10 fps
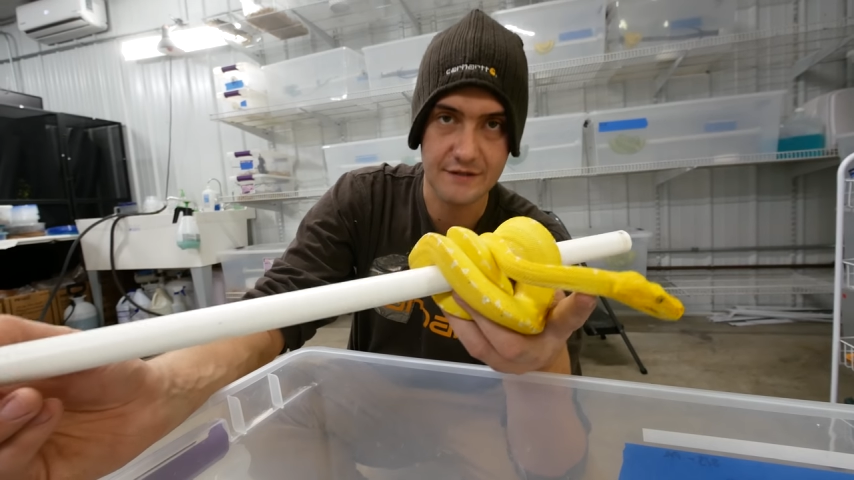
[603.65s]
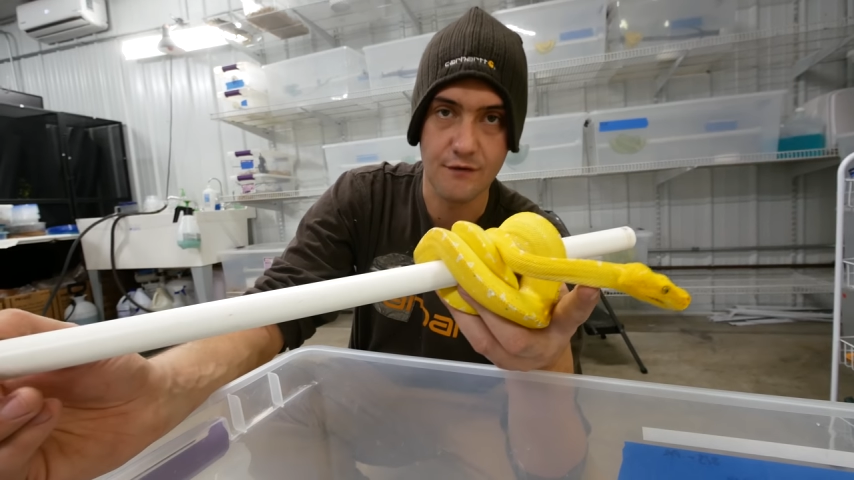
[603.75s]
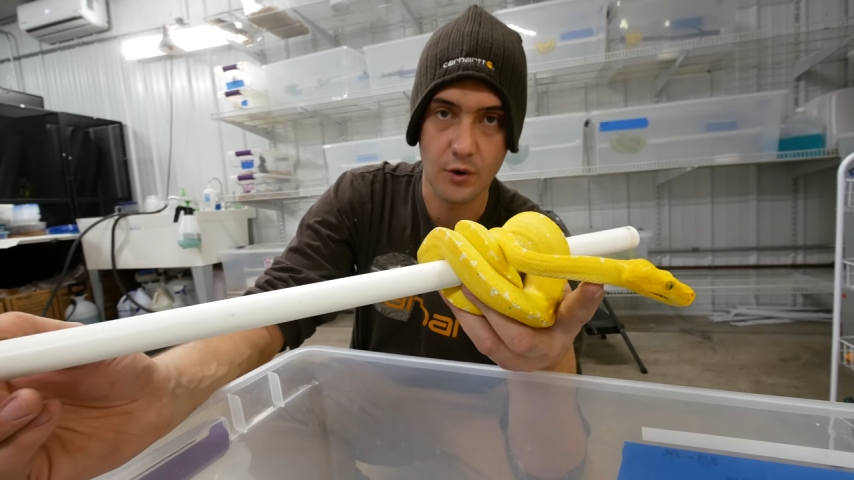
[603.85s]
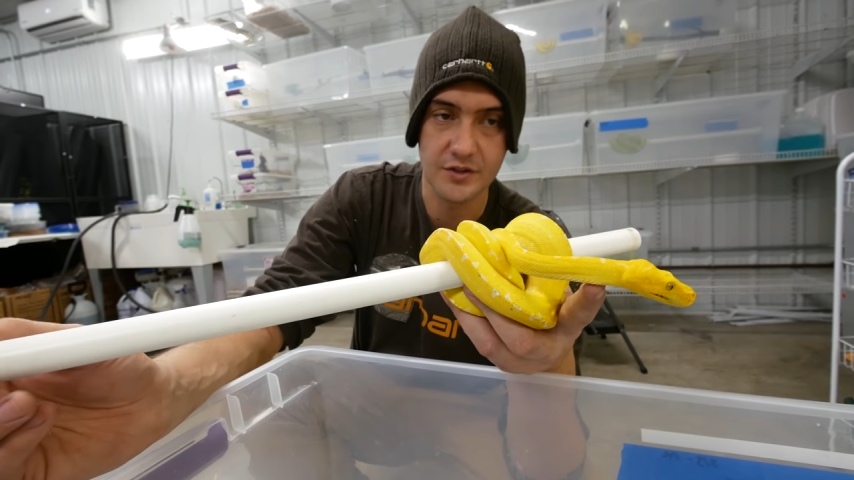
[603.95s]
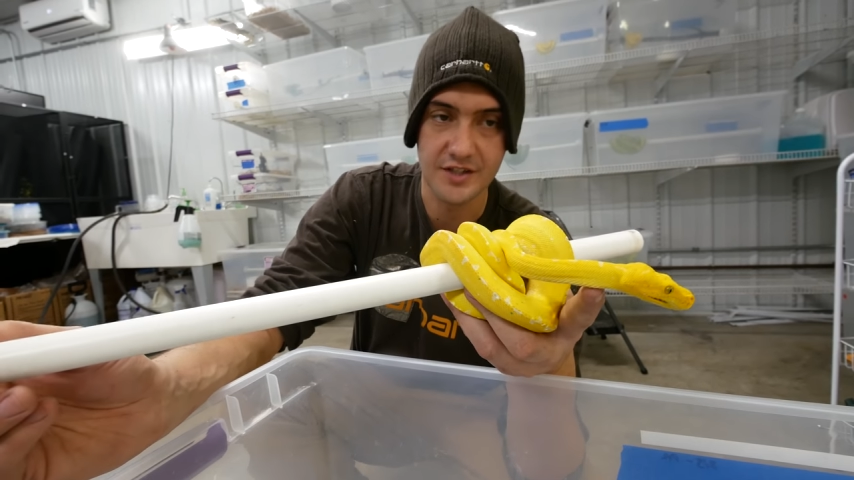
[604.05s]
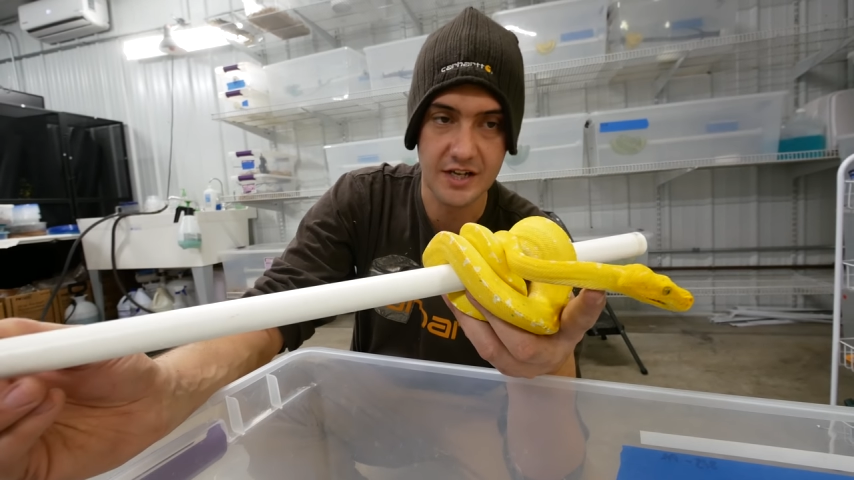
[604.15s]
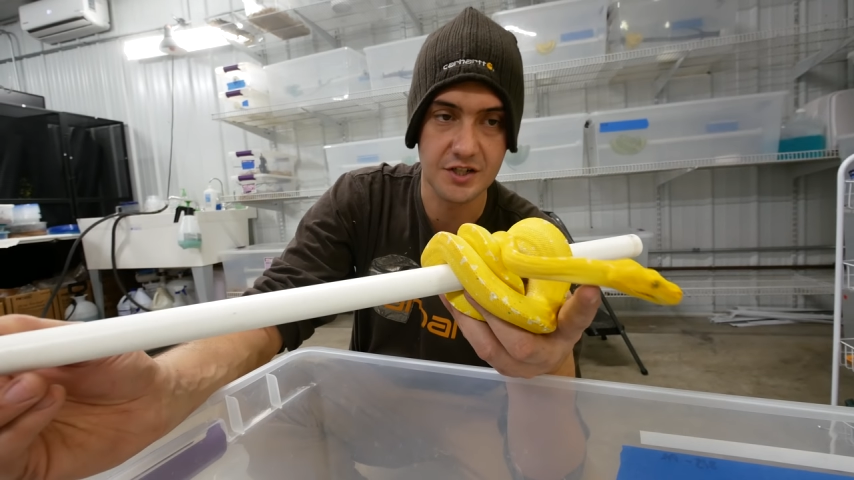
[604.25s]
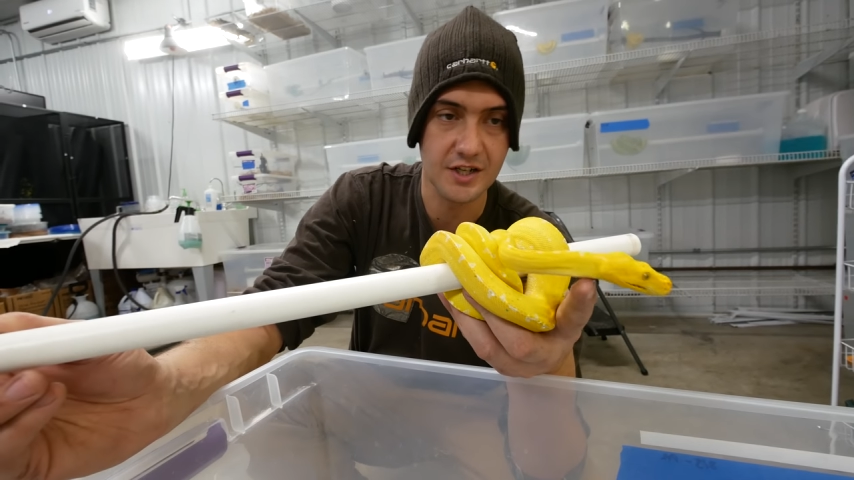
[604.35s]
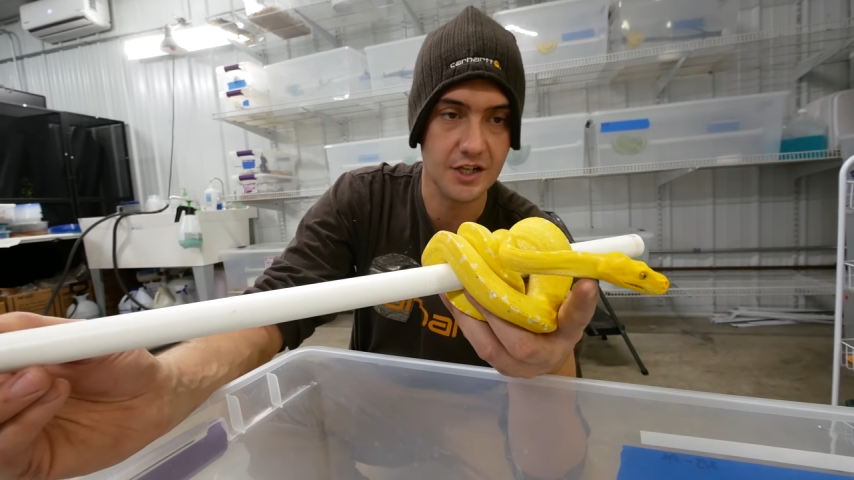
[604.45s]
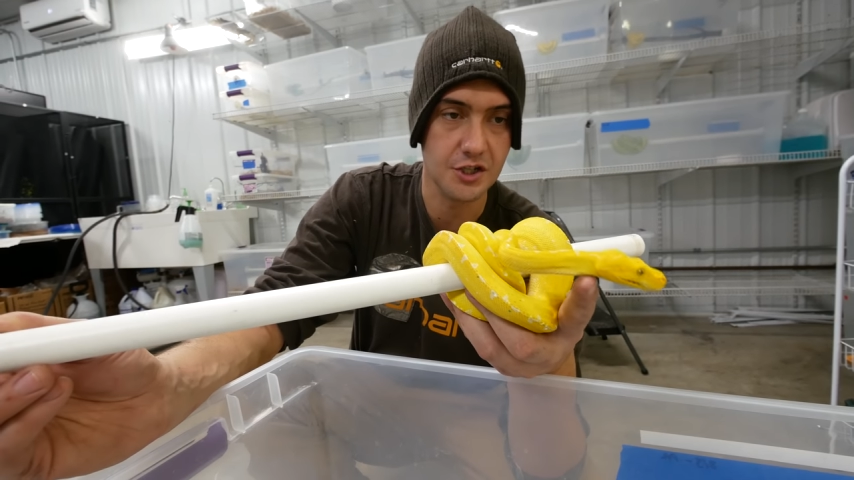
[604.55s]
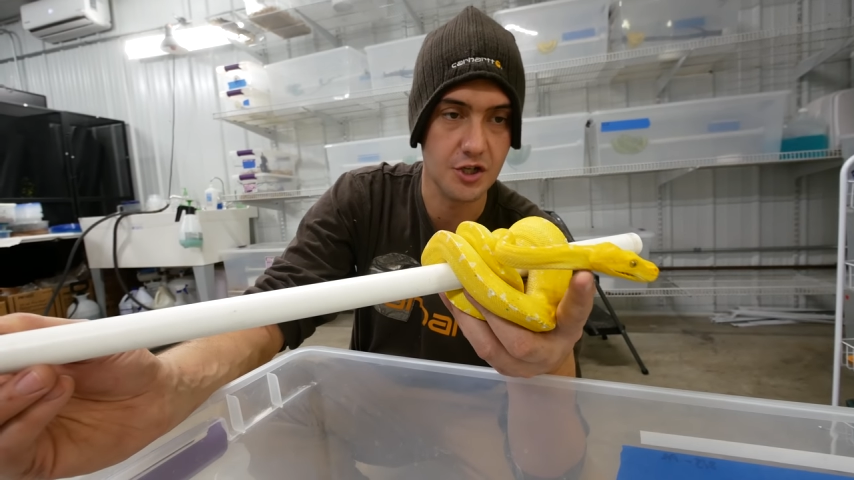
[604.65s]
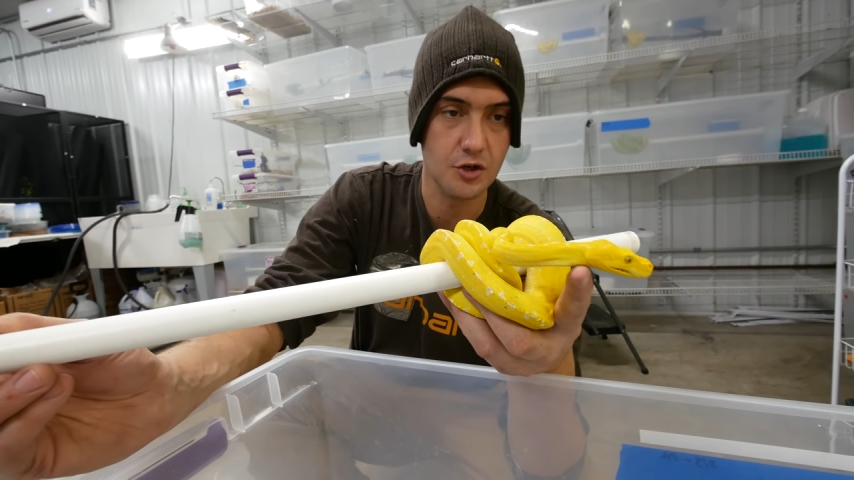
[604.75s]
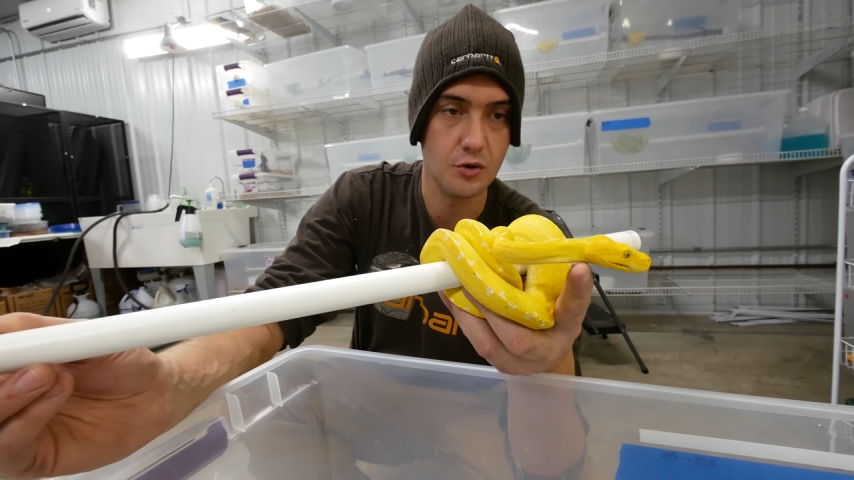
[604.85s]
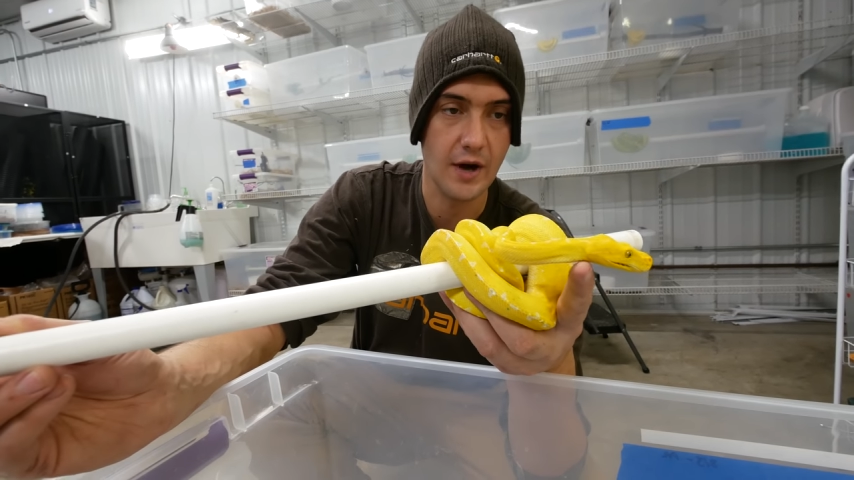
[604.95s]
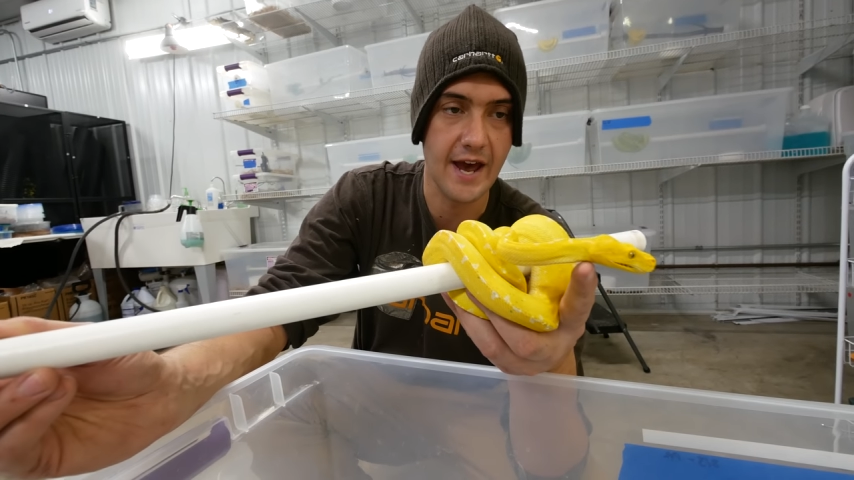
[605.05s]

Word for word: deforestation issue